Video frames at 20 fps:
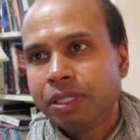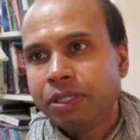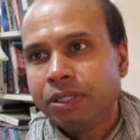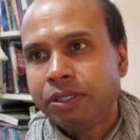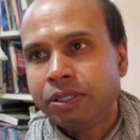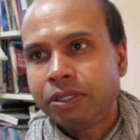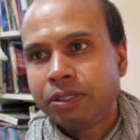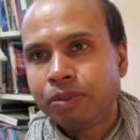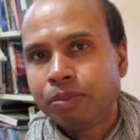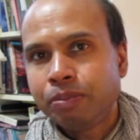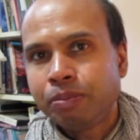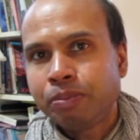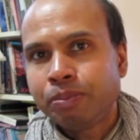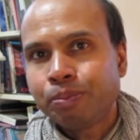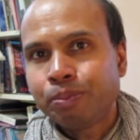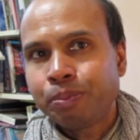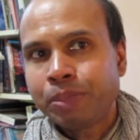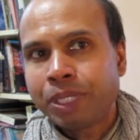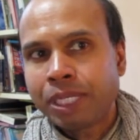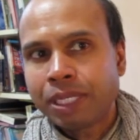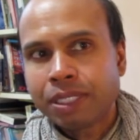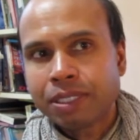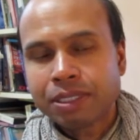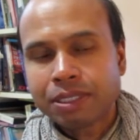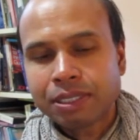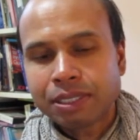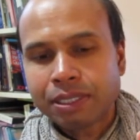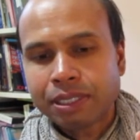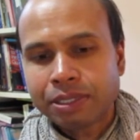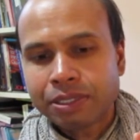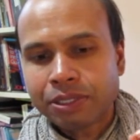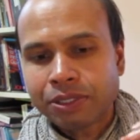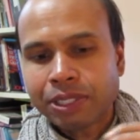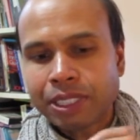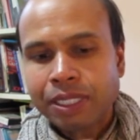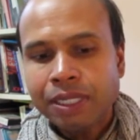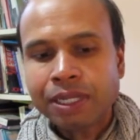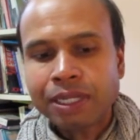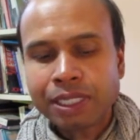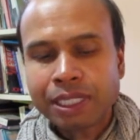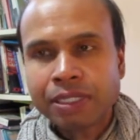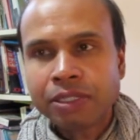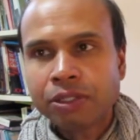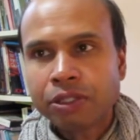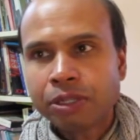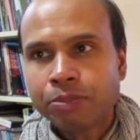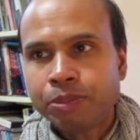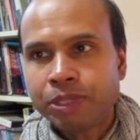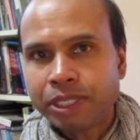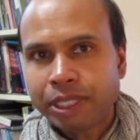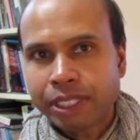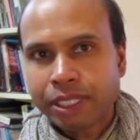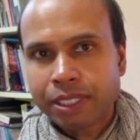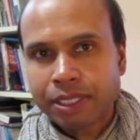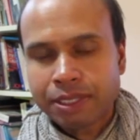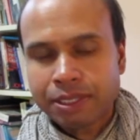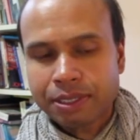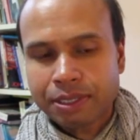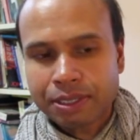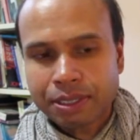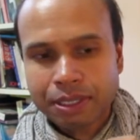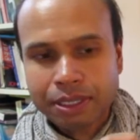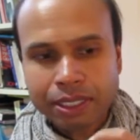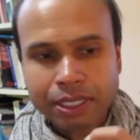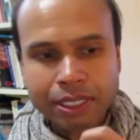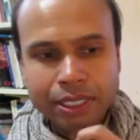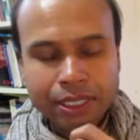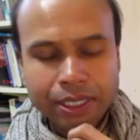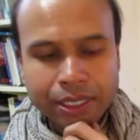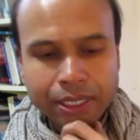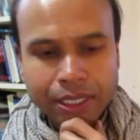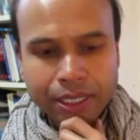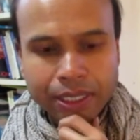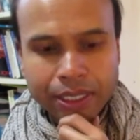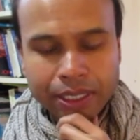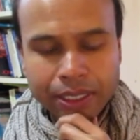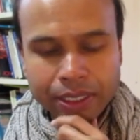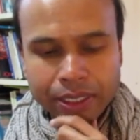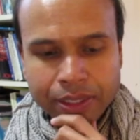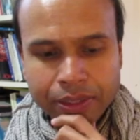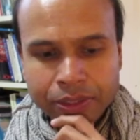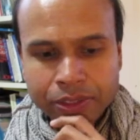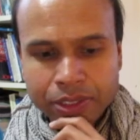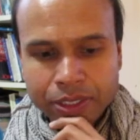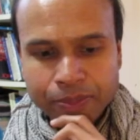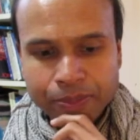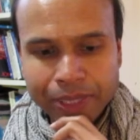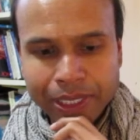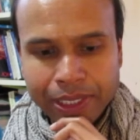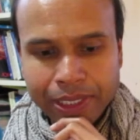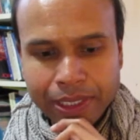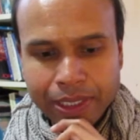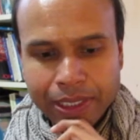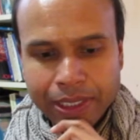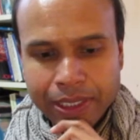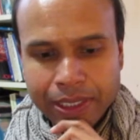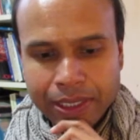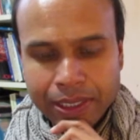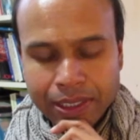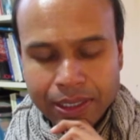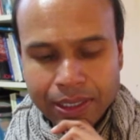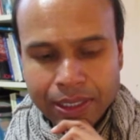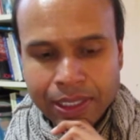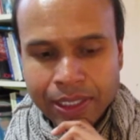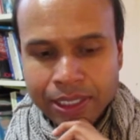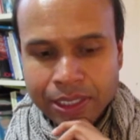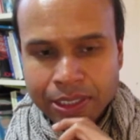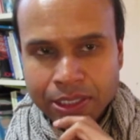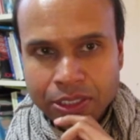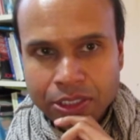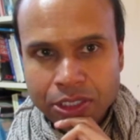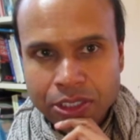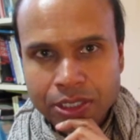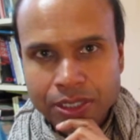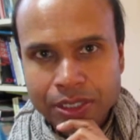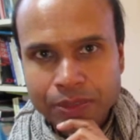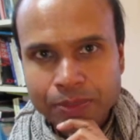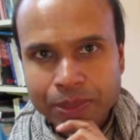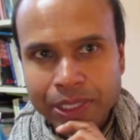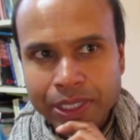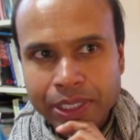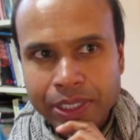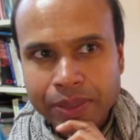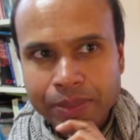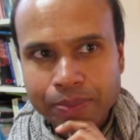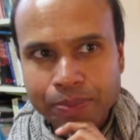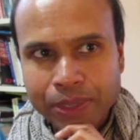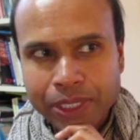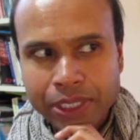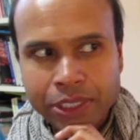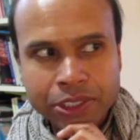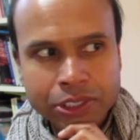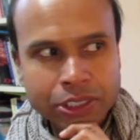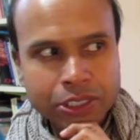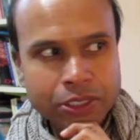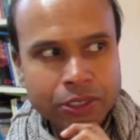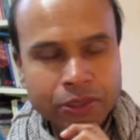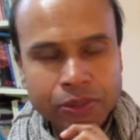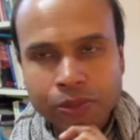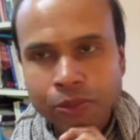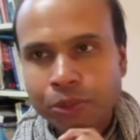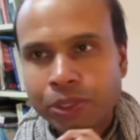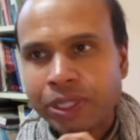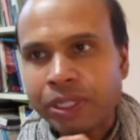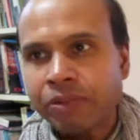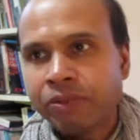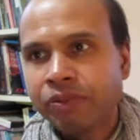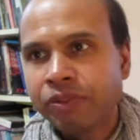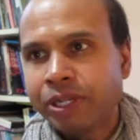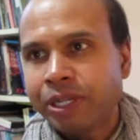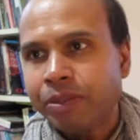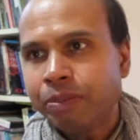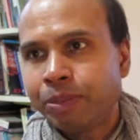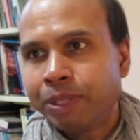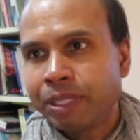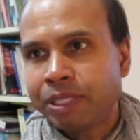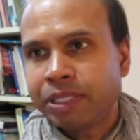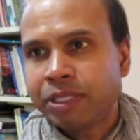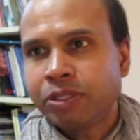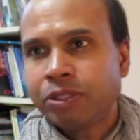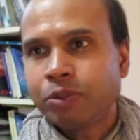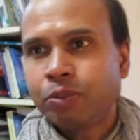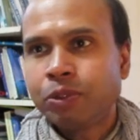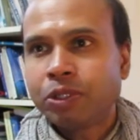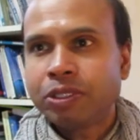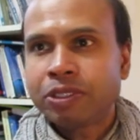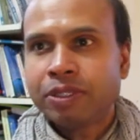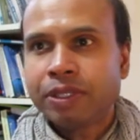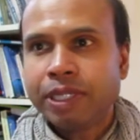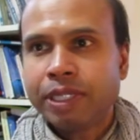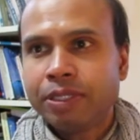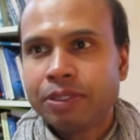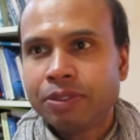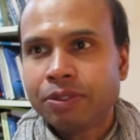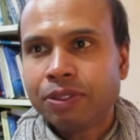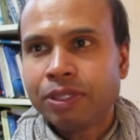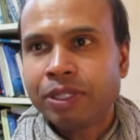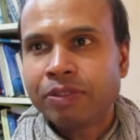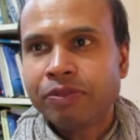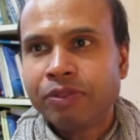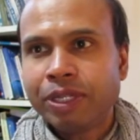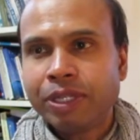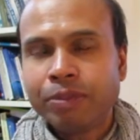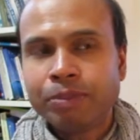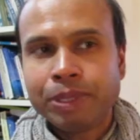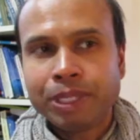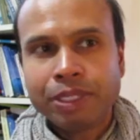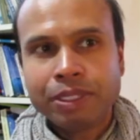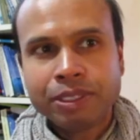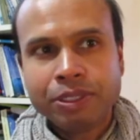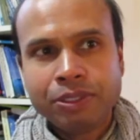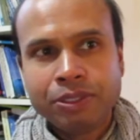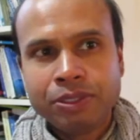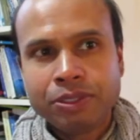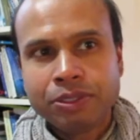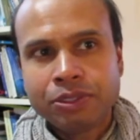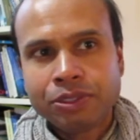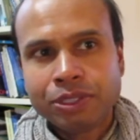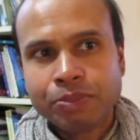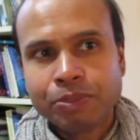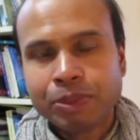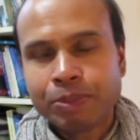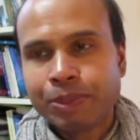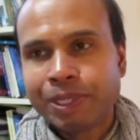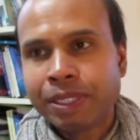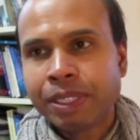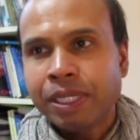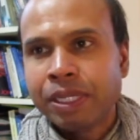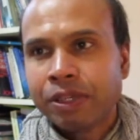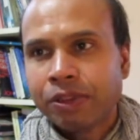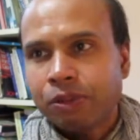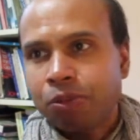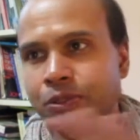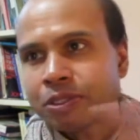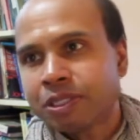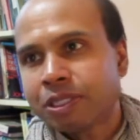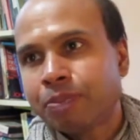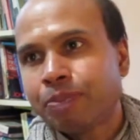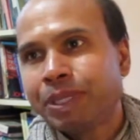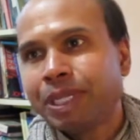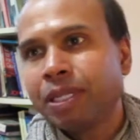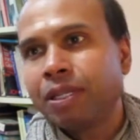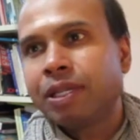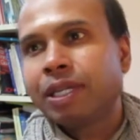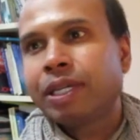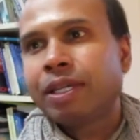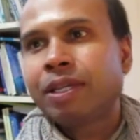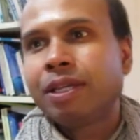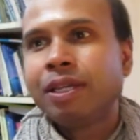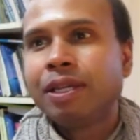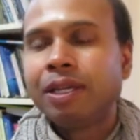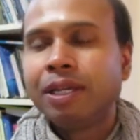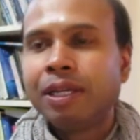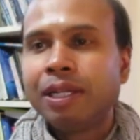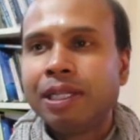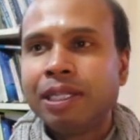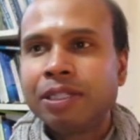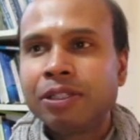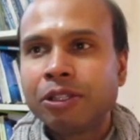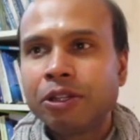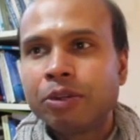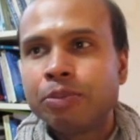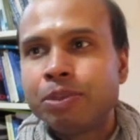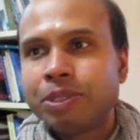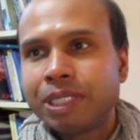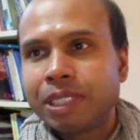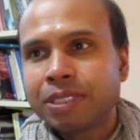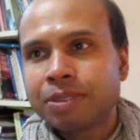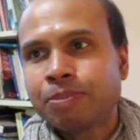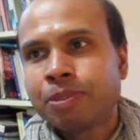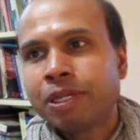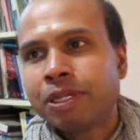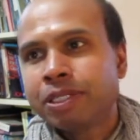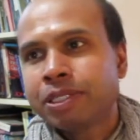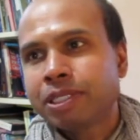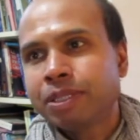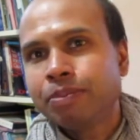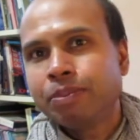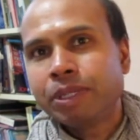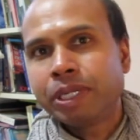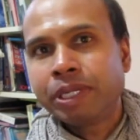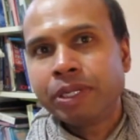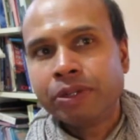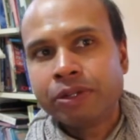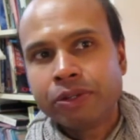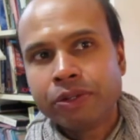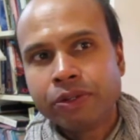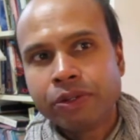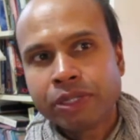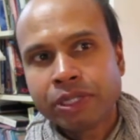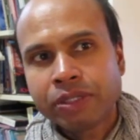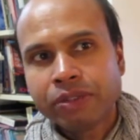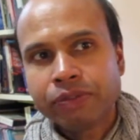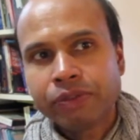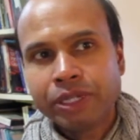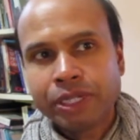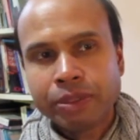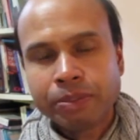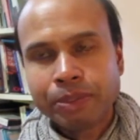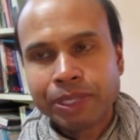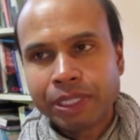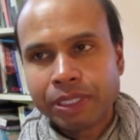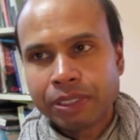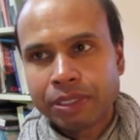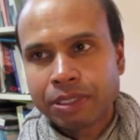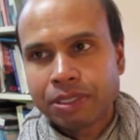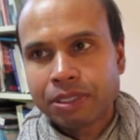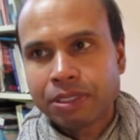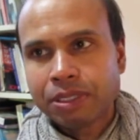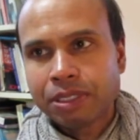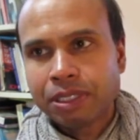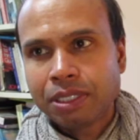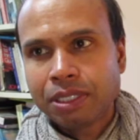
you know, but, the, so they're like little objects and there used to be like a, uh, I think this used to be a, be a show, a conveyor belt, and you could watch things on the conveyor belt. And you used to try and remember. But thoughts are a bit like little objects passing by on a conveyor belt.